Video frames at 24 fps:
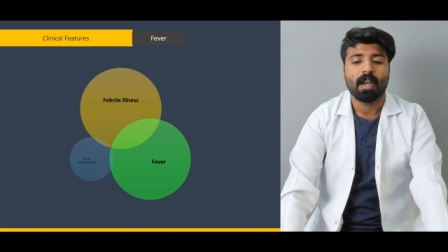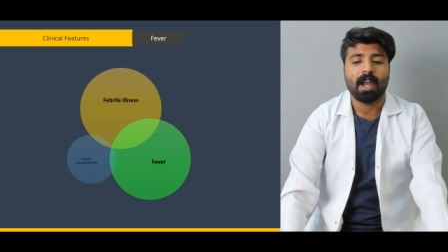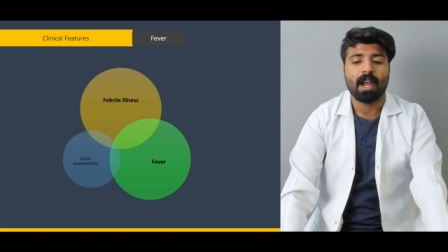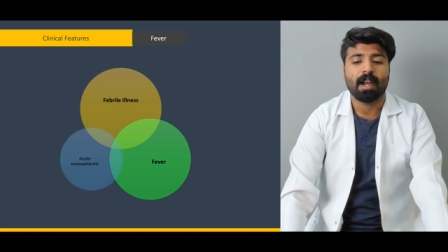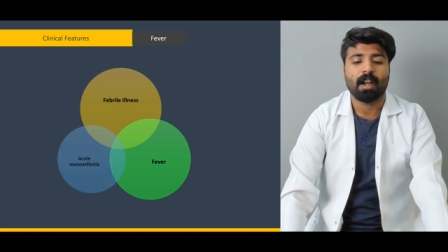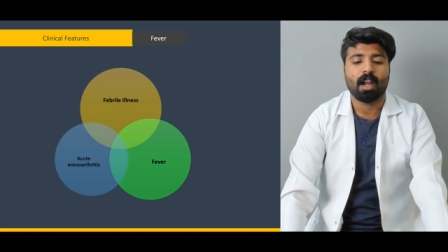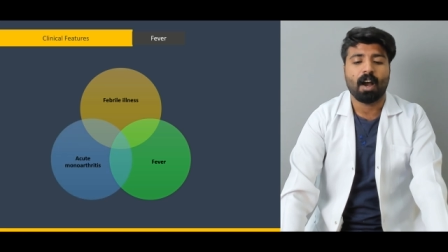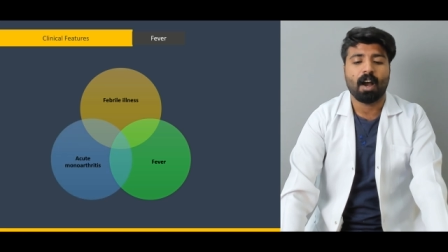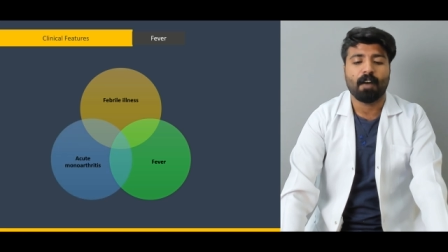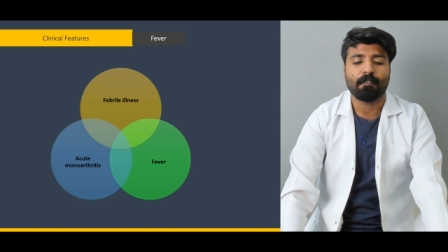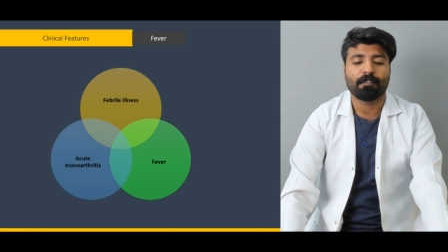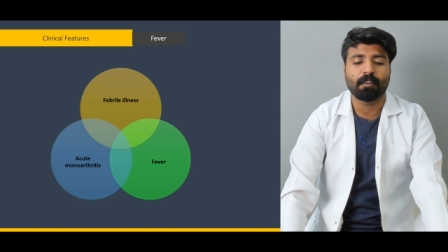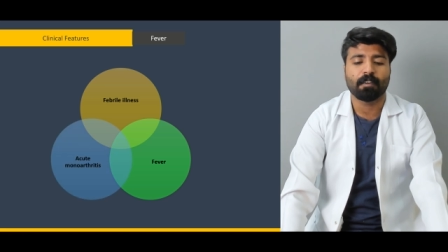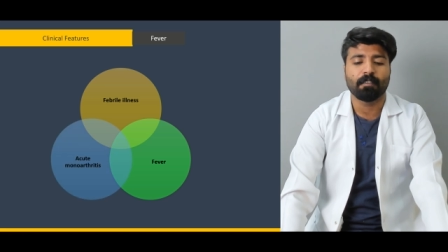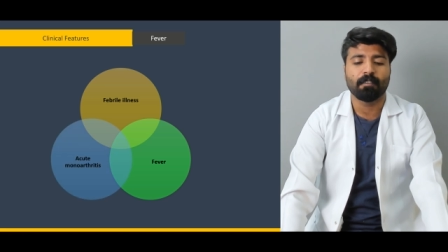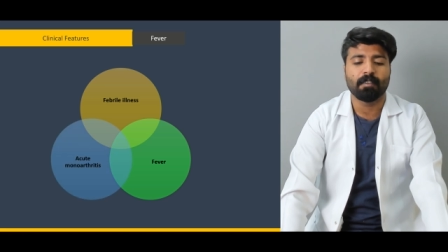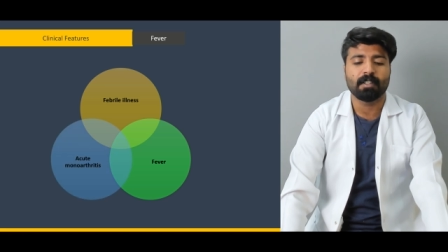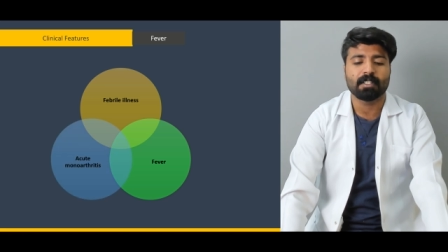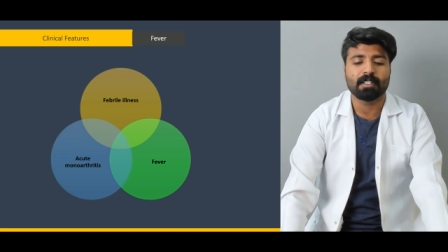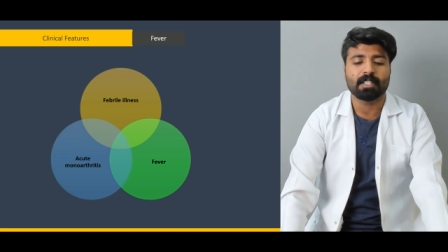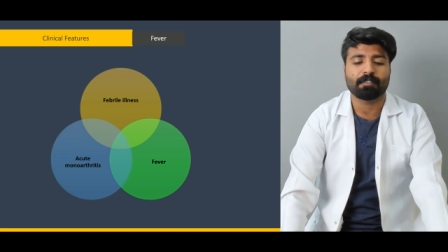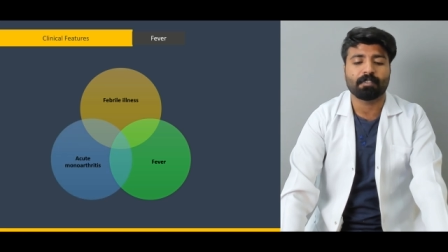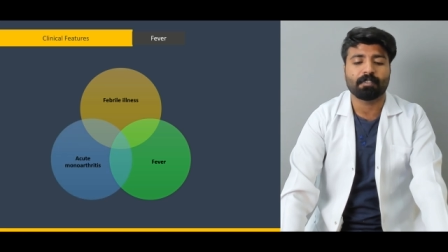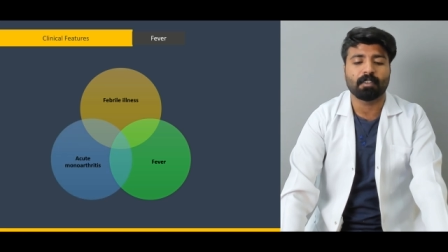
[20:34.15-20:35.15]
and
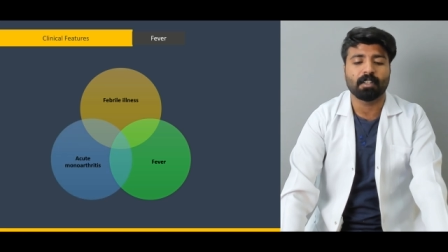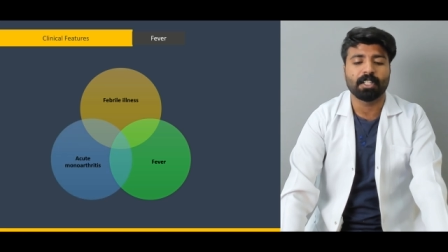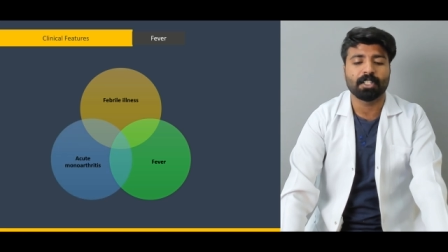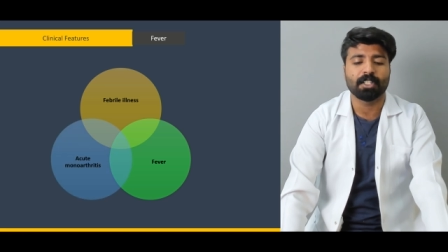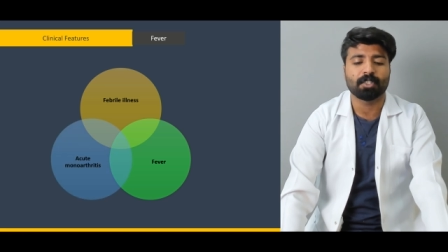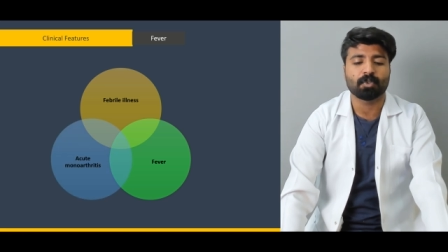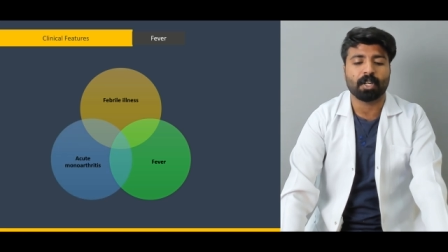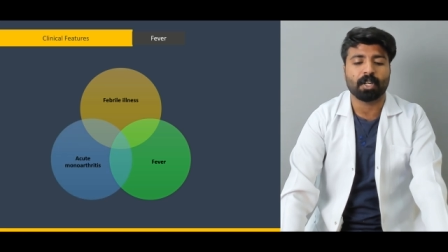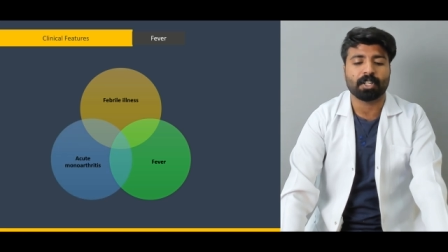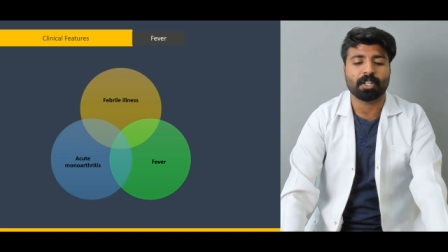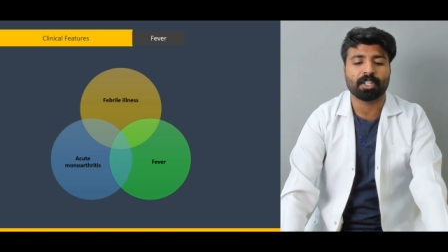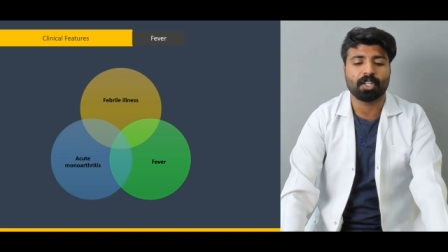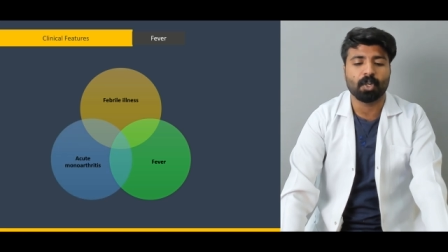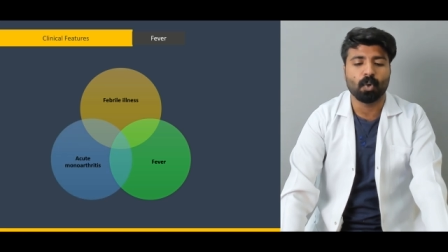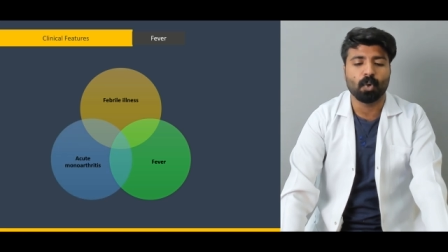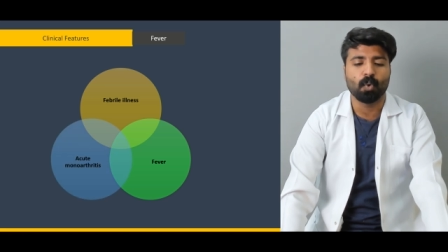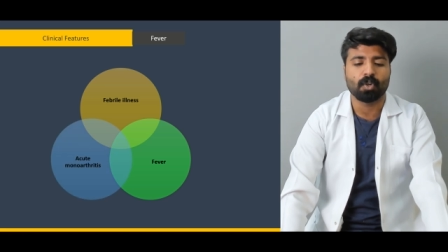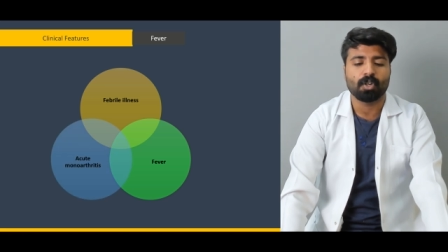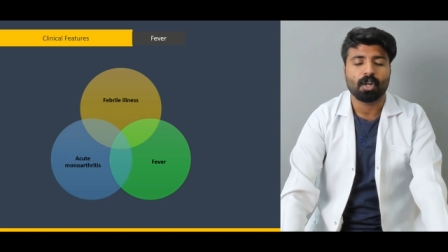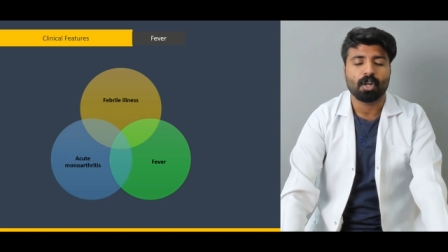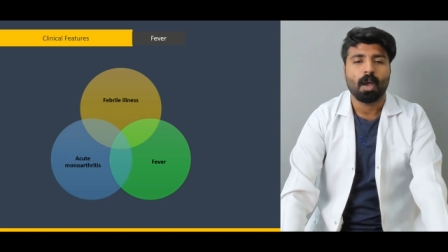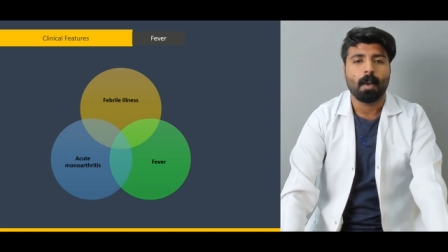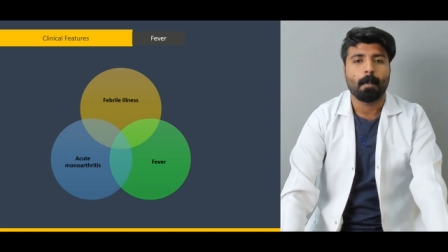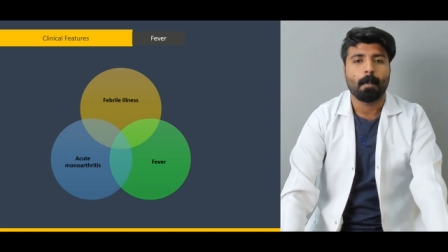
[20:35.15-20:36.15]
afterward it will lead to
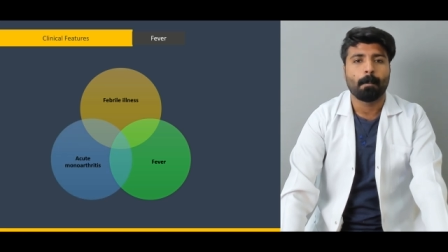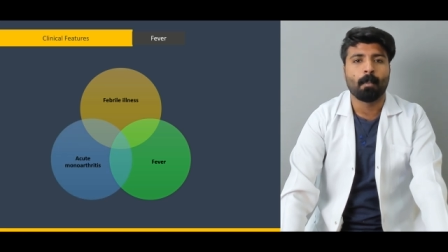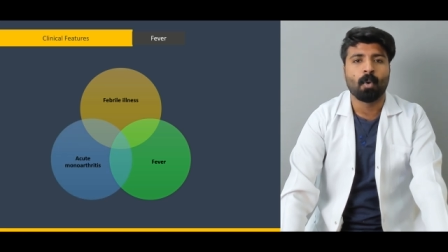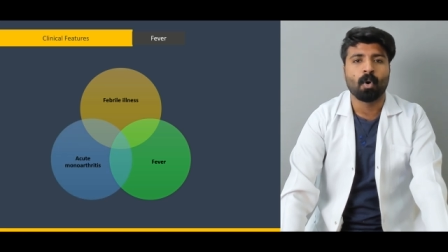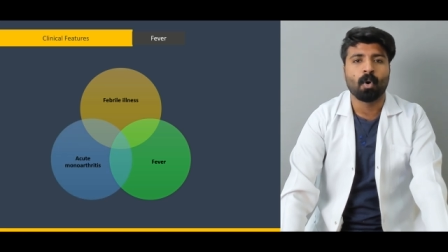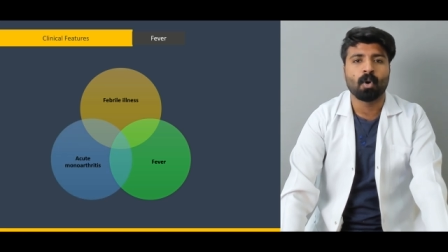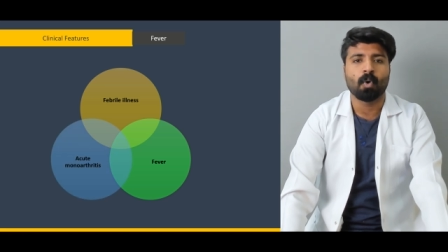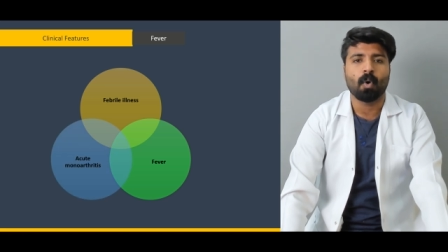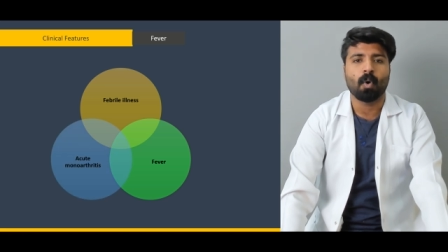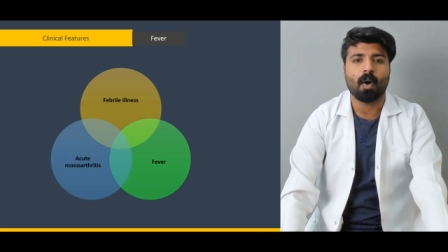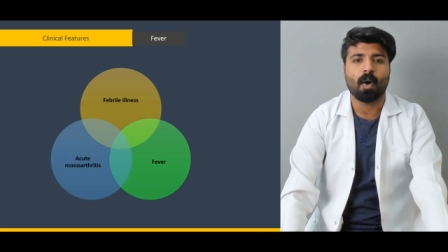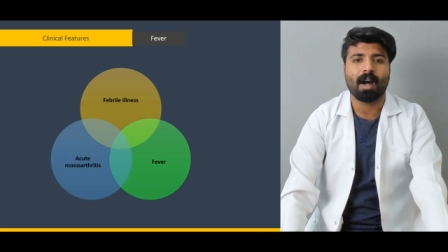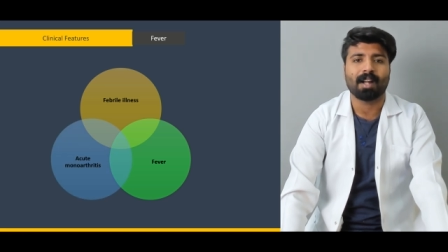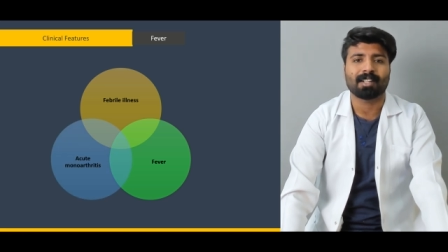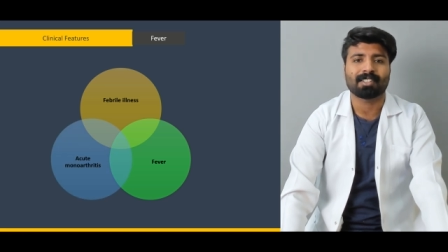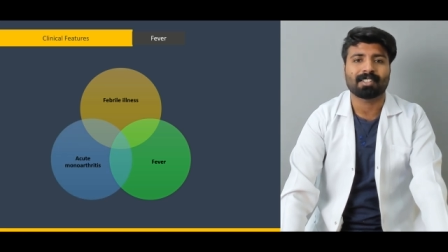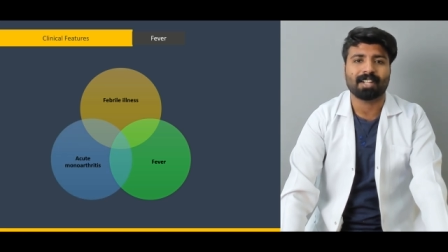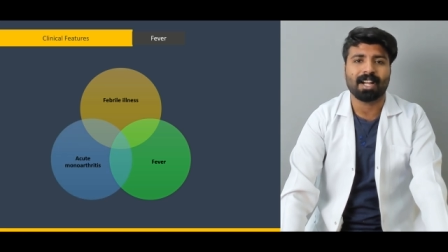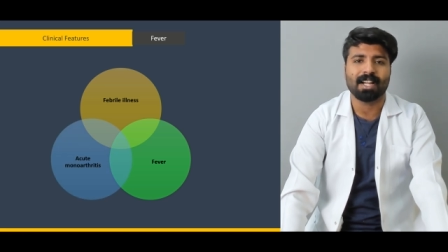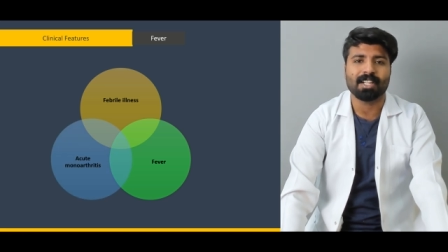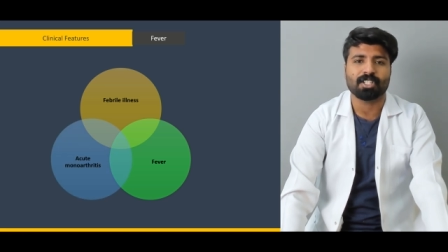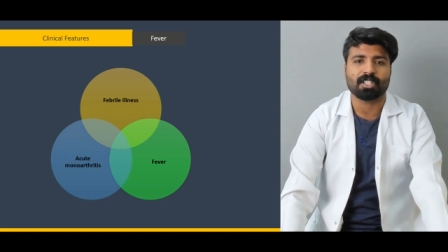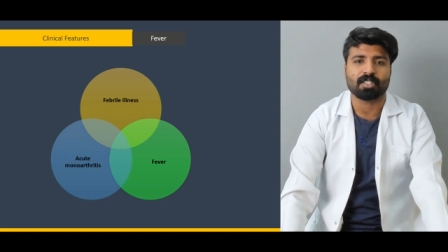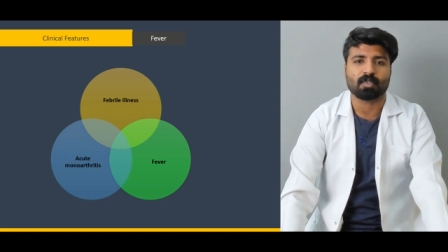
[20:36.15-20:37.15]
acute
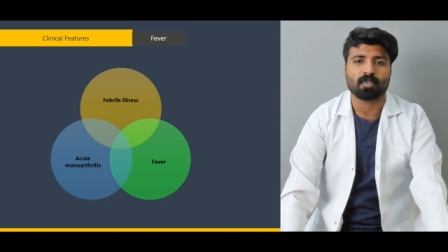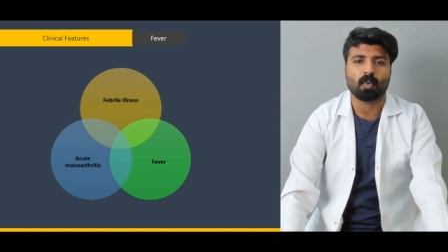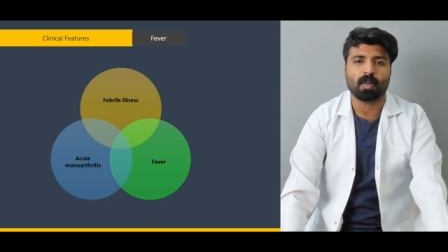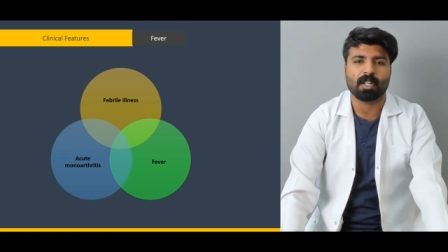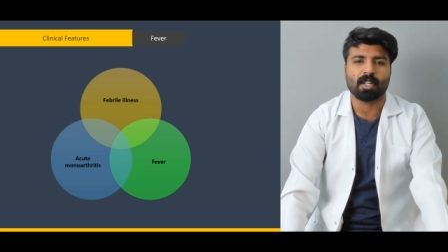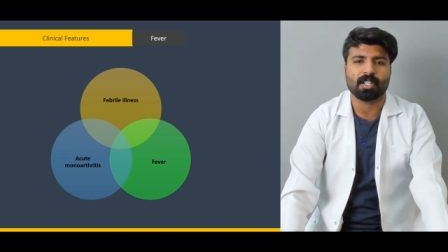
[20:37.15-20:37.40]
monoarthritis.